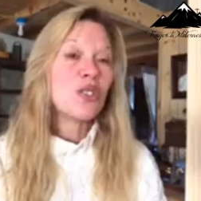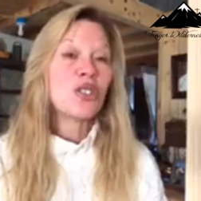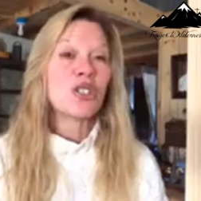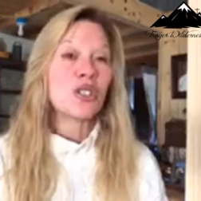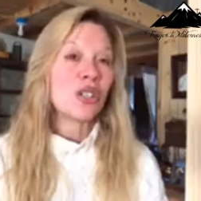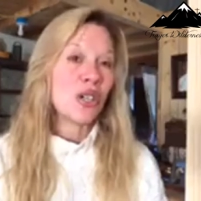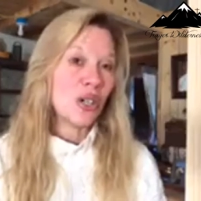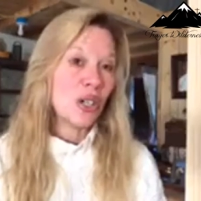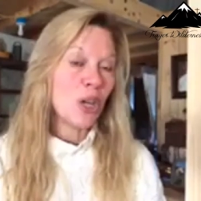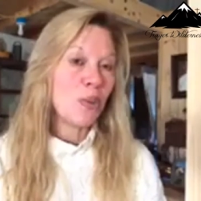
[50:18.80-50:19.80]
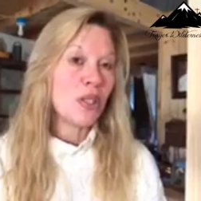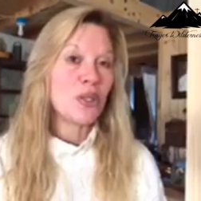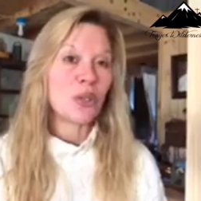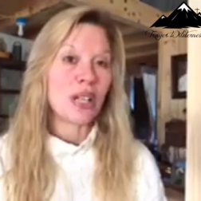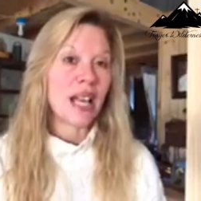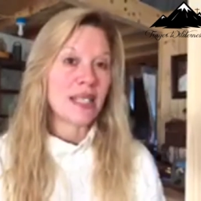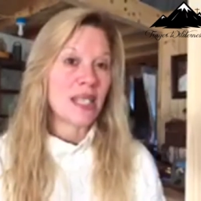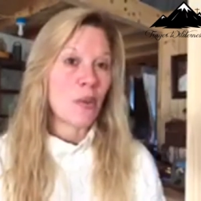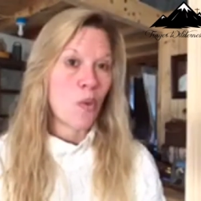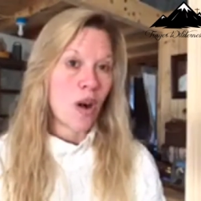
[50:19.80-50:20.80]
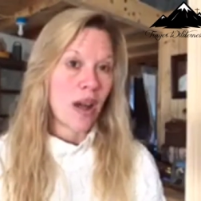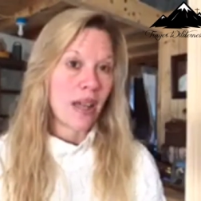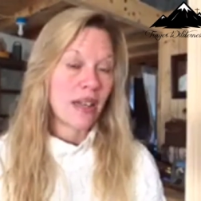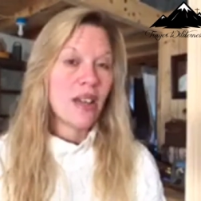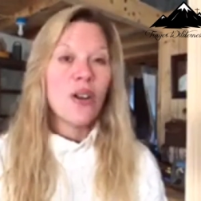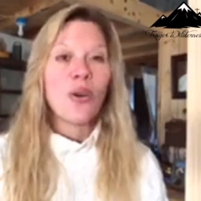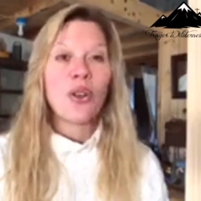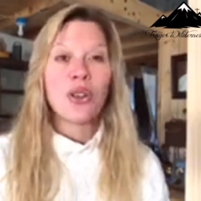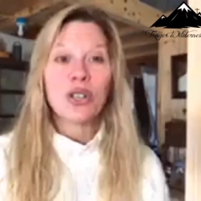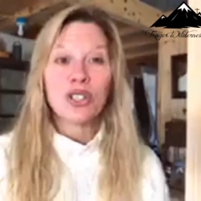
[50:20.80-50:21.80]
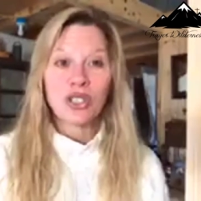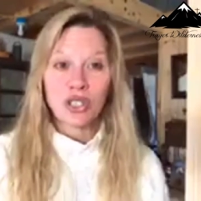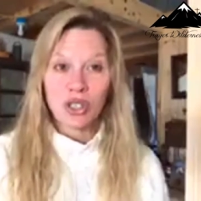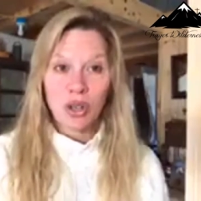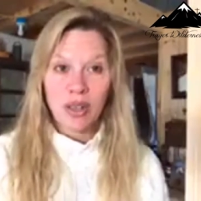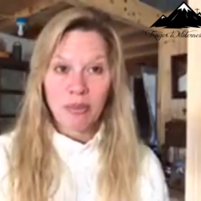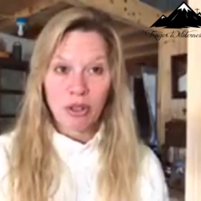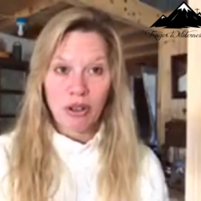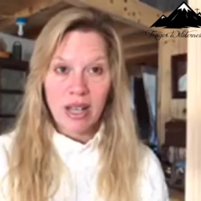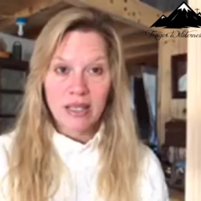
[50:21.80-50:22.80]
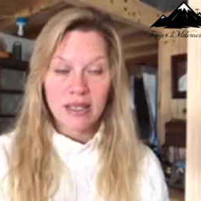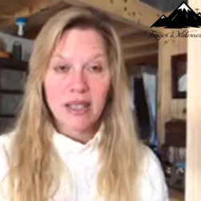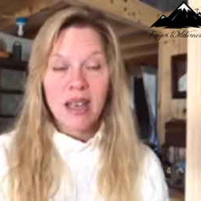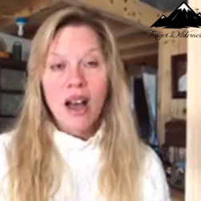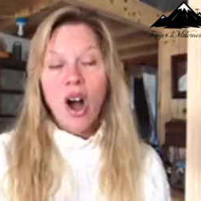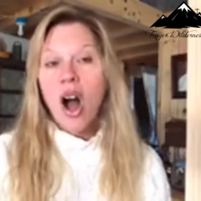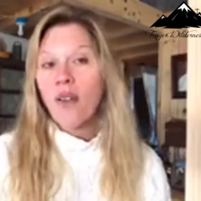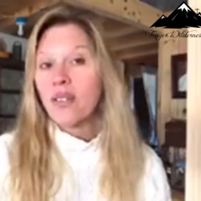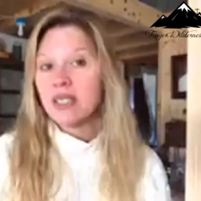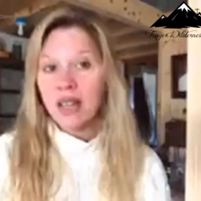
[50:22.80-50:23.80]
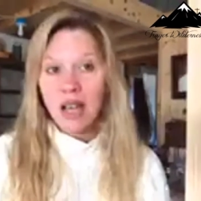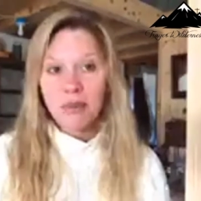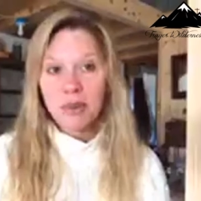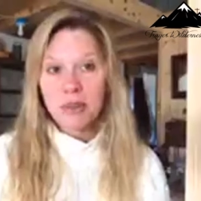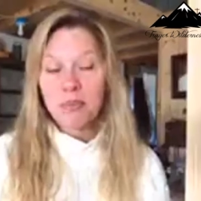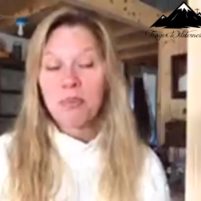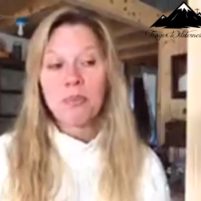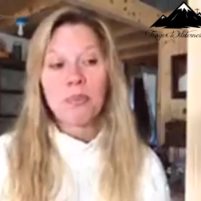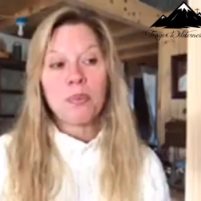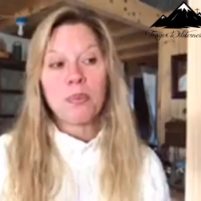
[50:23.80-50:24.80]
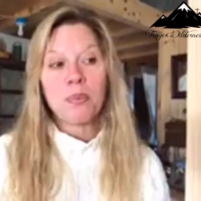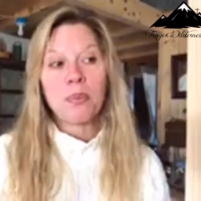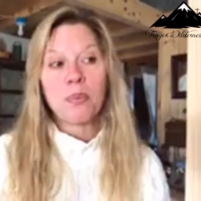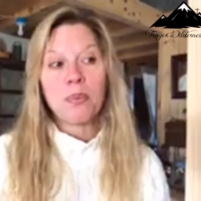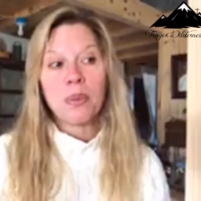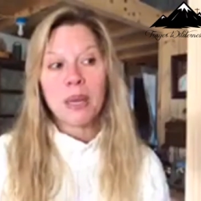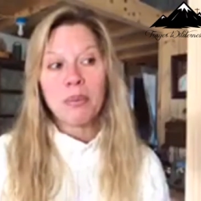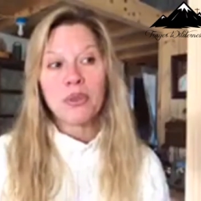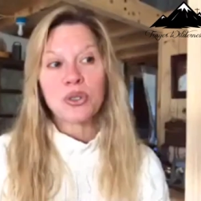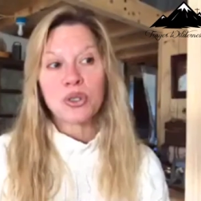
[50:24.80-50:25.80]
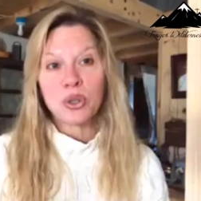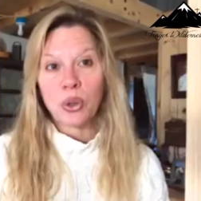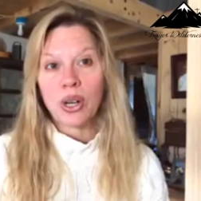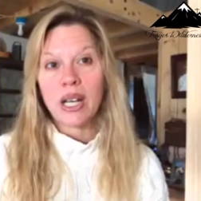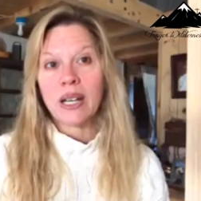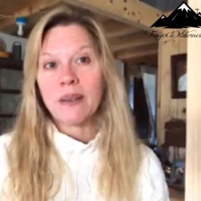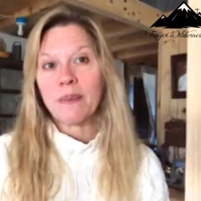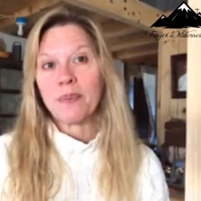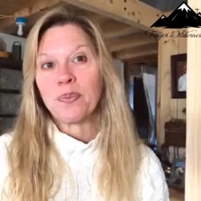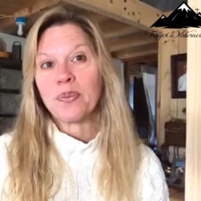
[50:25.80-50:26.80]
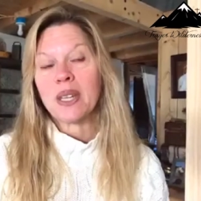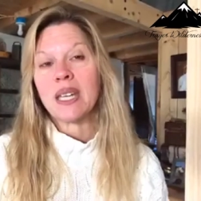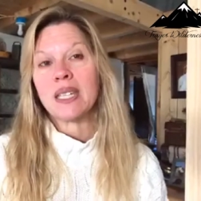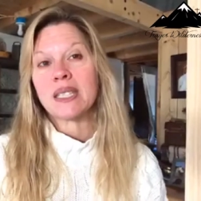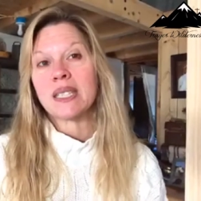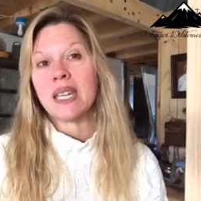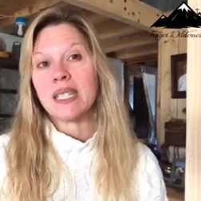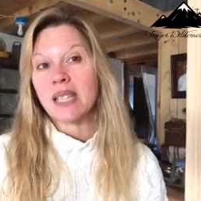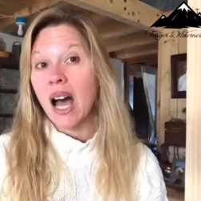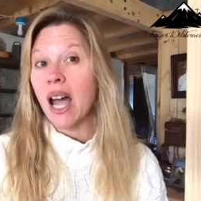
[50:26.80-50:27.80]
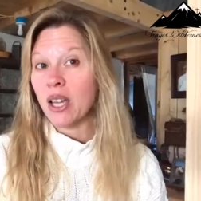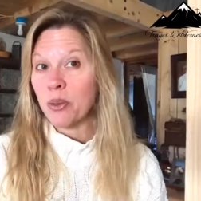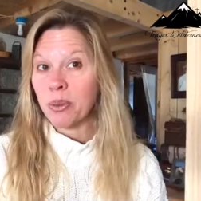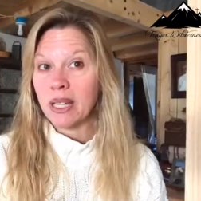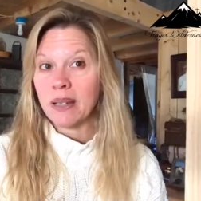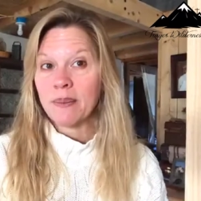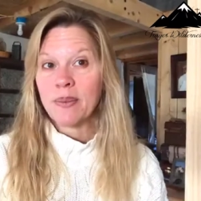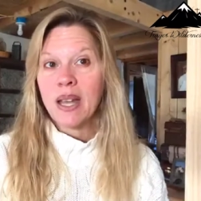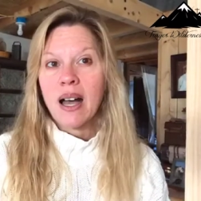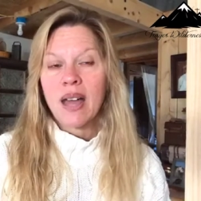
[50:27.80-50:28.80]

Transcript: you could open the door and ask them why, or you could just show them grace. Oftentimes, people's story is is eye-opening.